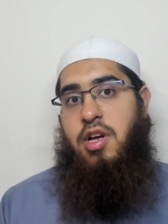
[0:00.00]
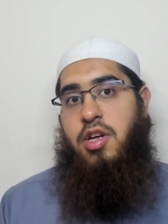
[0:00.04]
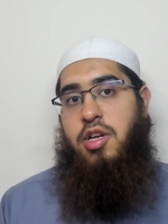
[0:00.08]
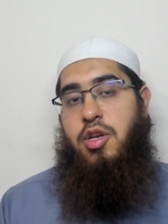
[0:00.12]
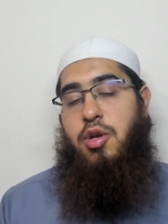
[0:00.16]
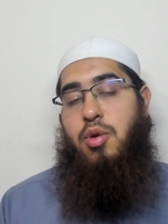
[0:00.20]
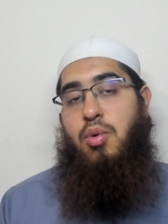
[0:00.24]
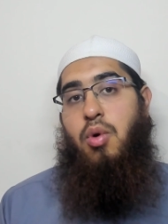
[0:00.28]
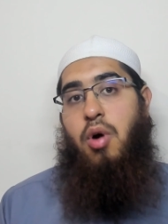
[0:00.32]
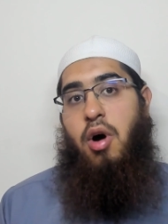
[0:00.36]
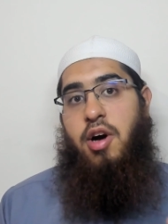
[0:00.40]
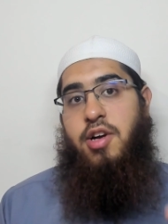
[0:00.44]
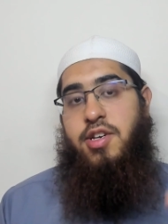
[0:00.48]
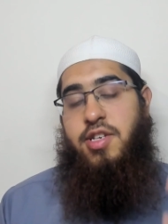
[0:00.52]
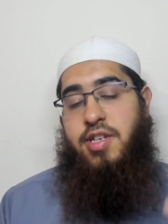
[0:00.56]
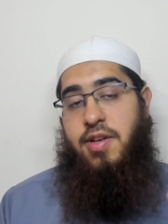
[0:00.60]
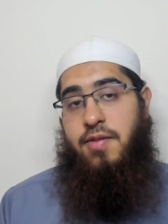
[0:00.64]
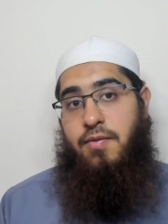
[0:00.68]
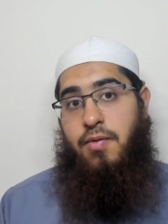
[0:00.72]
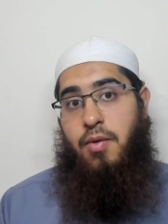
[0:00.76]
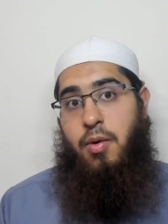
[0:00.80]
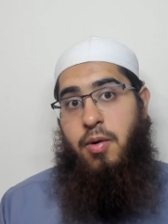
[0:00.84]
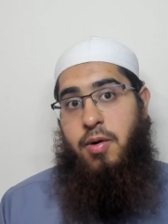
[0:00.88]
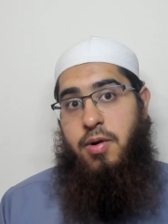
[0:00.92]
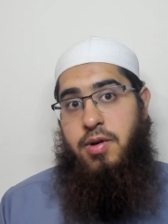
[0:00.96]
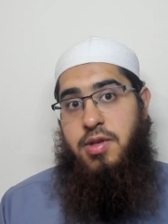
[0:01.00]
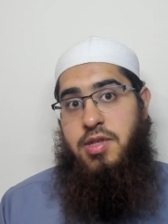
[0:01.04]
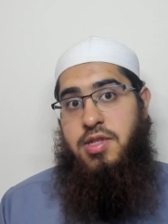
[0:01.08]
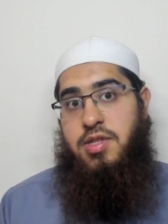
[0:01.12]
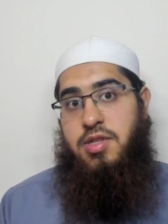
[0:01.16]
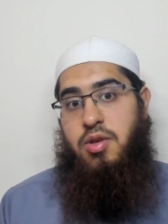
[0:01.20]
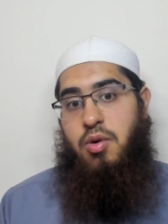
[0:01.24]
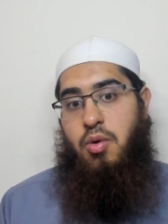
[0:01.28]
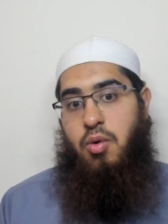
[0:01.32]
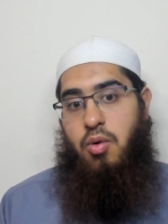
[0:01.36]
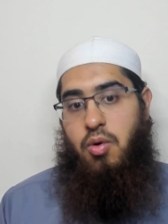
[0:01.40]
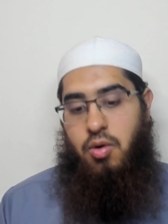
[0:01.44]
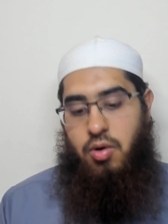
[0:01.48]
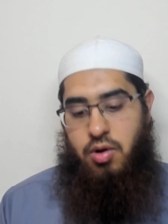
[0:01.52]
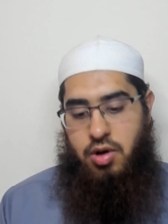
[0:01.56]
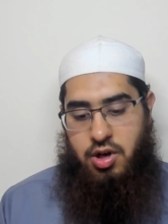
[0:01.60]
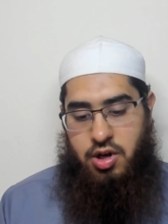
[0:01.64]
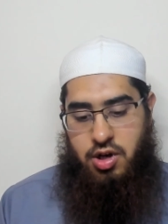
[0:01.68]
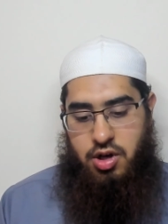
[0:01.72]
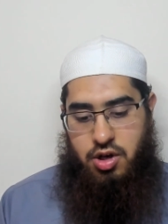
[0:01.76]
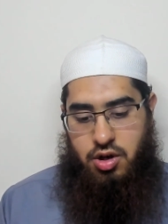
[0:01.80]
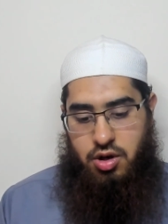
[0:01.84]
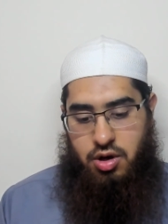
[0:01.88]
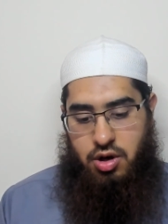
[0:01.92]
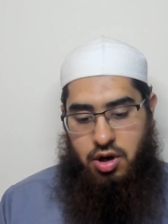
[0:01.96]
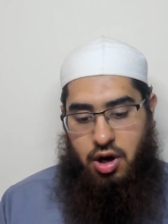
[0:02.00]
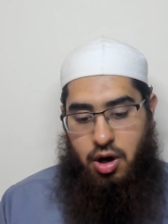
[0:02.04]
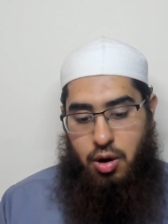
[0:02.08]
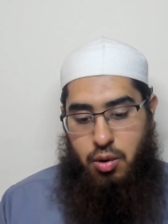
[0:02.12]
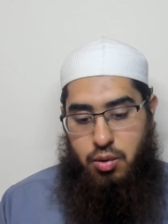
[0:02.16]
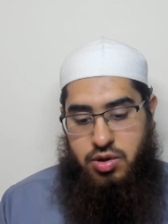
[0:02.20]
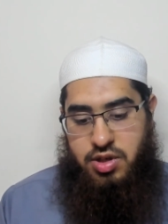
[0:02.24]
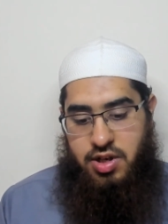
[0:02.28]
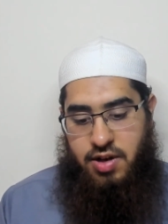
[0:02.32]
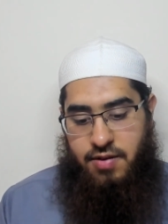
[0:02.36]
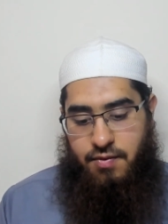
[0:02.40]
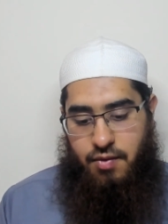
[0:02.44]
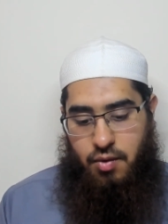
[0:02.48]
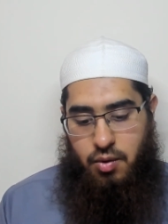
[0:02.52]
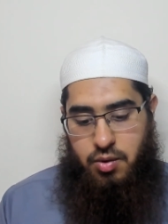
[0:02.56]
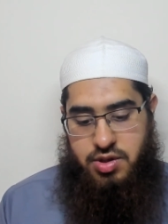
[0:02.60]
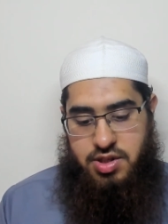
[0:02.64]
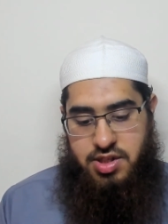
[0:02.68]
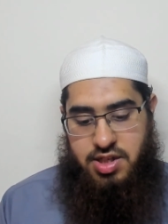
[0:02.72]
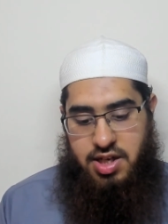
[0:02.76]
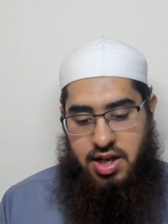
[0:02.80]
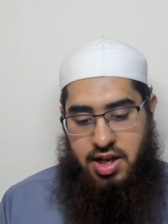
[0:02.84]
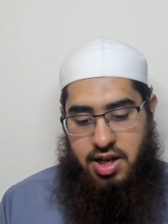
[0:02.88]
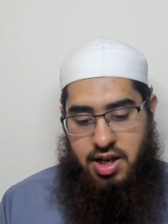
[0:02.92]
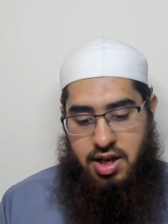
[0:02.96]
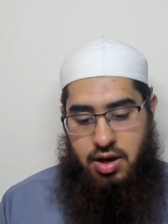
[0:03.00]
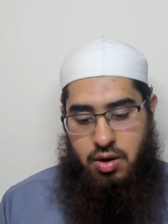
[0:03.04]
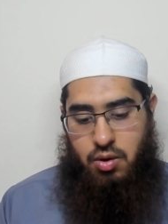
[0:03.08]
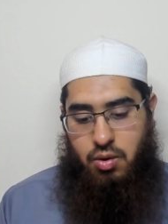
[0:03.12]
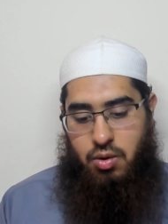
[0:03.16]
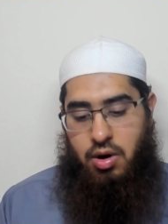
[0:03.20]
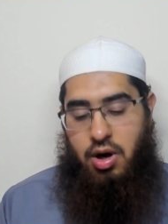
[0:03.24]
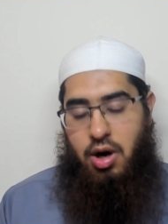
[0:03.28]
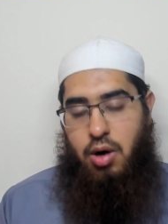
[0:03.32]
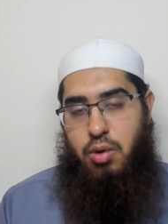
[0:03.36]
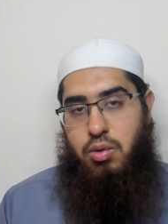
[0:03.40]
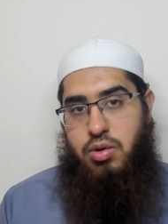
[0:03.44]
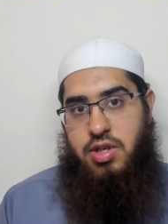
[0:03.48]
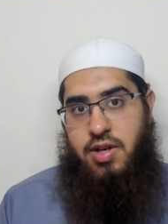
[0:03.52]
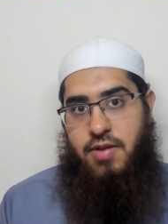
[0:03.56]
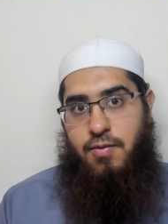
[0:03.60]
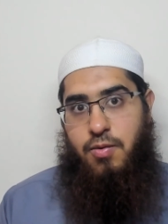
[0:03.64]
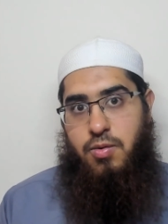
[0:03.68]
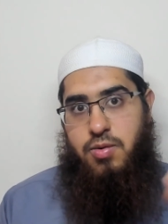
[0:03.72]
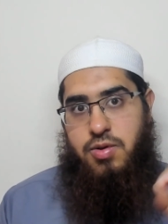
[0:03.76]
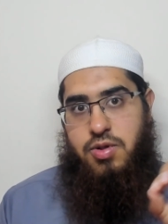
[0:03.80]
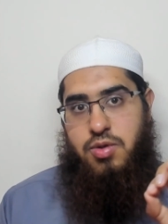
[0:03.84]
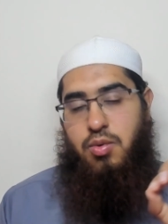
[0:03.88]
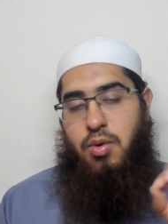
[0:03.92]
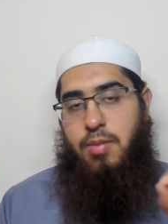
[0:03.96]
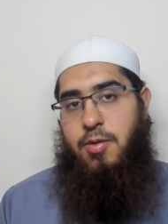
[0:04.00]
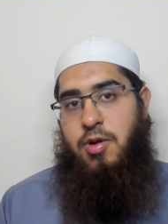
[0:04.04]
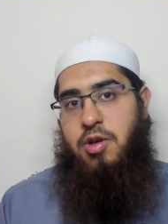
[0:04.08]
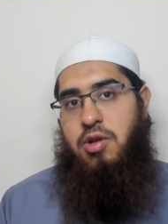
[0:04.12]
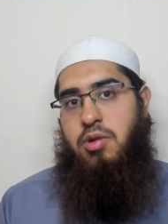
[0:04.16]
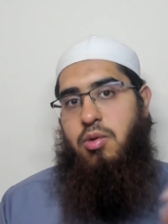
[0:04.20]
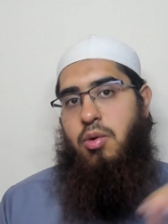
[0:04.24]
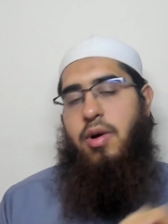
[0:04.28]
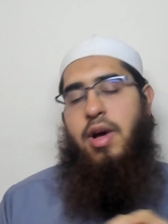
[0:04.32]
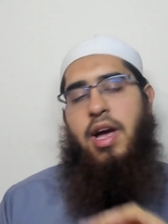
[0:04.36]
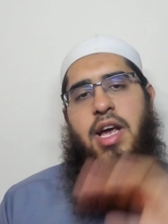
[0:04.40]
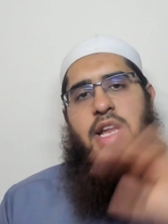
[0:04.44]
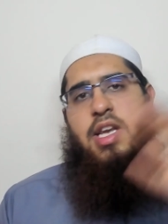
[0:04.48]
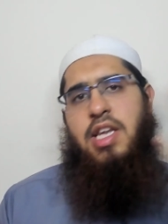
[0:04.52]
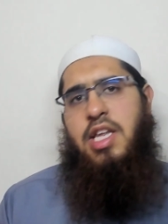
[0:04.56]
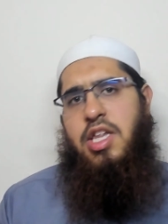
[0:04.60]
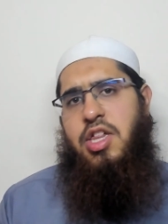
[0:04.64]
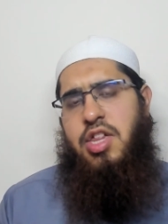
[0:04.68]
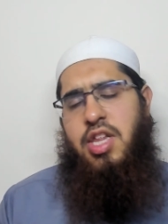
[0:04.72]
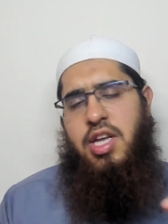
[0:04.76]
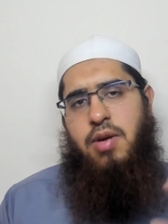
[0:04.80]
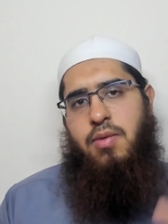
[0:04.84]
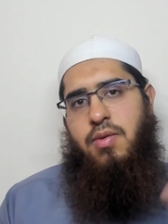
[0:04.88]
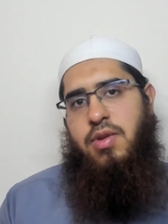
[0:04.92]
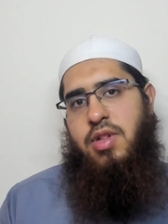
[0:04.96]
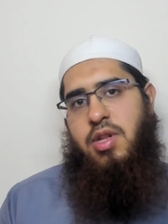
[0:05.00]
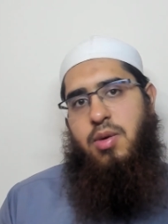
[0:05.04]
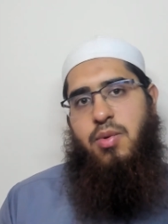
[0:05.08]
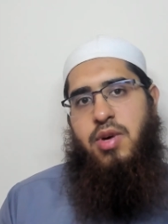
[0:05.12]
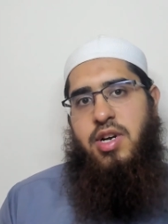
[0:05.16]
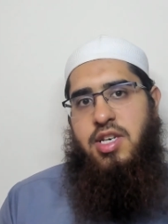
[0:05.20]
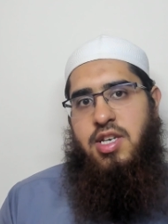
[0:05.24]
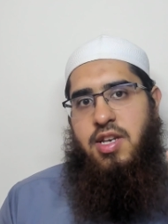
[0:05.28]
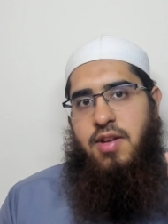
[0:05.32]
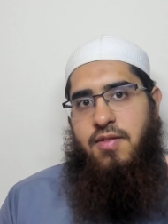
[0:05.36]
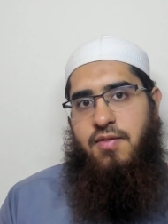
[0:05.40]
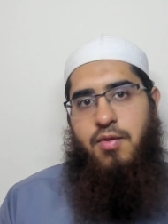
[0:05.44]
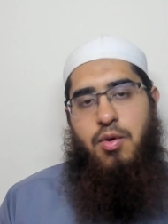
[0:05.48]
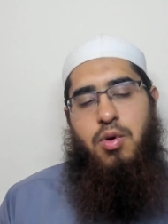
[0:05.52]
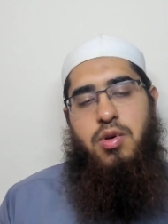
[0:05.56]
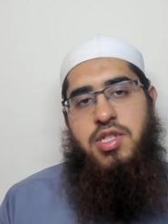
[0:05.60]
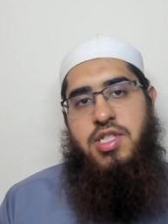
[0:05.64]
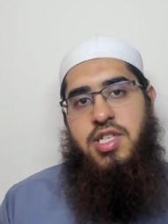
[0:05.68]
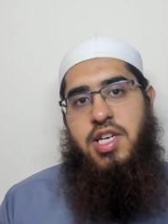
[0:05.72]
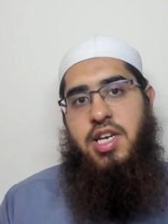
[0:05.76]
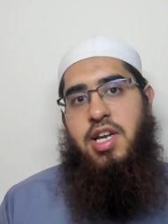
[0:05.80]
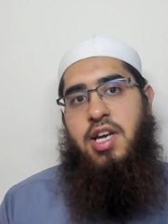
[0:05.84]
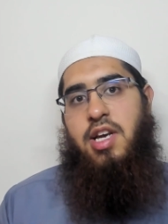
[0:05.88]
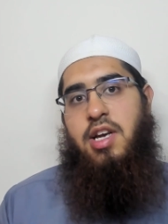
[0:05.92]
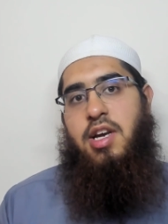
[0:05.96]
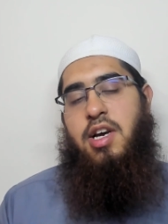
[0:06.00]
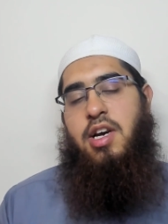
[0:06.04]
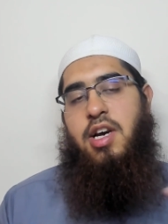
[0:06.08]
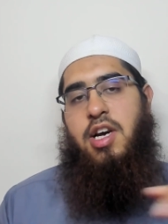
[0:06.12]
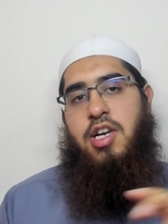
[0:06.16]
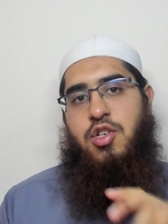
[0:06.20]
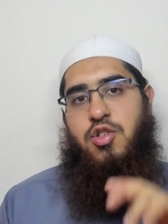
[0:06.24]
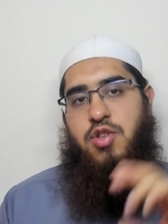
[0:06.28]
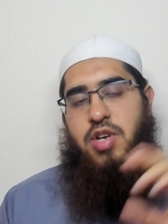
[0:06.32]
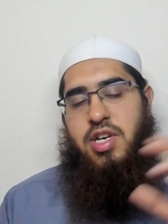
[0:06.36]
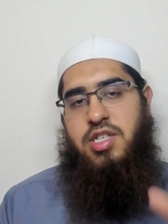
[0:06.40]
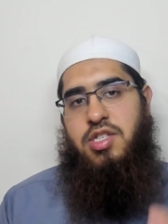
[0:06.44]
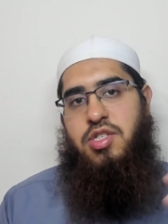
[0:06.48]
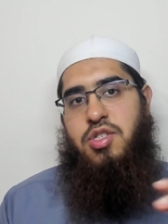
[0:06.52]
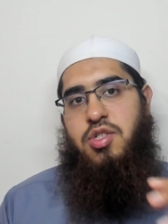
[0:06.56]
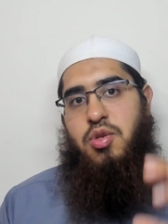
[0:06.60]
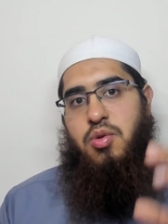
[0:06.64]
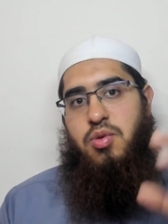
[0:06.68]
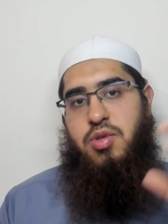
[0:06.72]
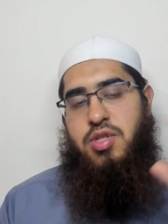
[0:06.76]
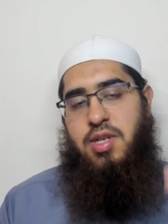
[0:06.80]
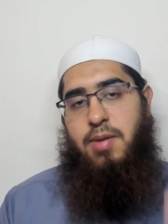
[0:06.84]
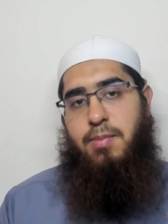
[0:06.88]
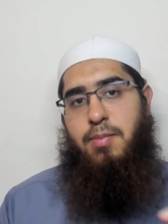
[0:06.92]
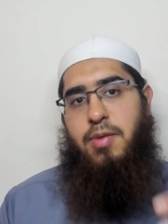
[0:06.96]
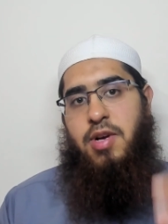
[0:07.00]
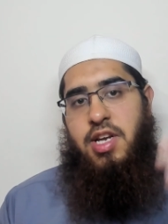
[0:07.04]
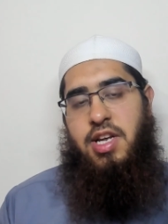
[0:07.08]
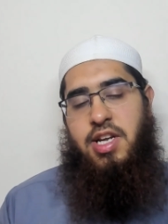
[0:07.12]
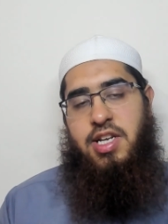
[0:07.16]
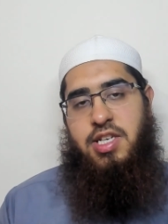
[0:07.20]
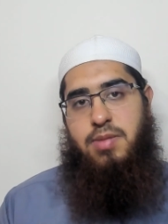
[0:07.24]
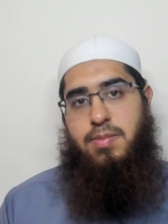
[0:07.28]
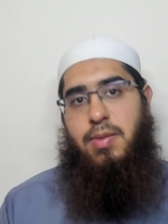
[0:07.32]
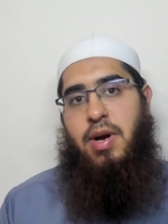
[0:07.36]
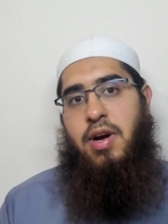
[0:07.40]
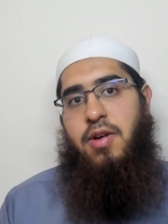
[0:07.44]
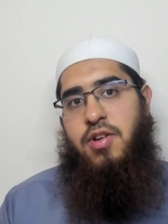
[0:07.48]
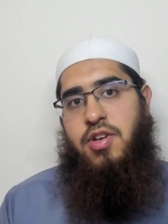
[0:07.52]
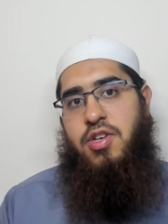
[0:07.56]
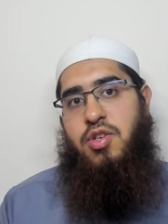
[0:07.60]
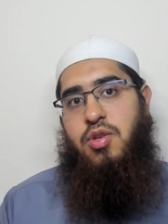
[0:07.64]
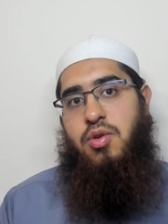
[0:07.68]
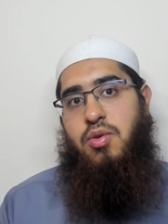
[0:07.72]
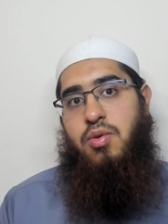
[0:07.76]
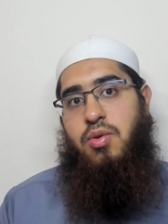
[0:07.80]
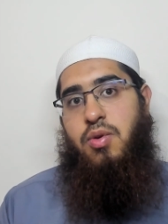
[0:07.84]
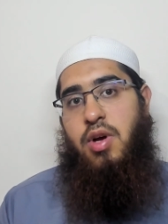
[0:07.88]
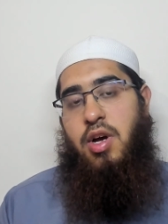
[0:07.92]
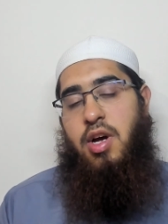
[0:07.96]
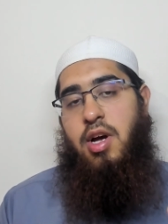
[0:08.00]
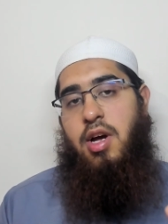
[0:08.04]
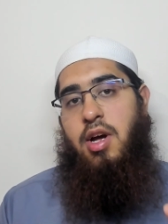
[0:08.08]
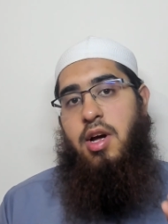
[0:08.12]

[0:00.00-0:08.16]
you are divorced, or oh divorcee, or oh divorced woman, or anything with the word divorce in it addressed to somebody he's married to,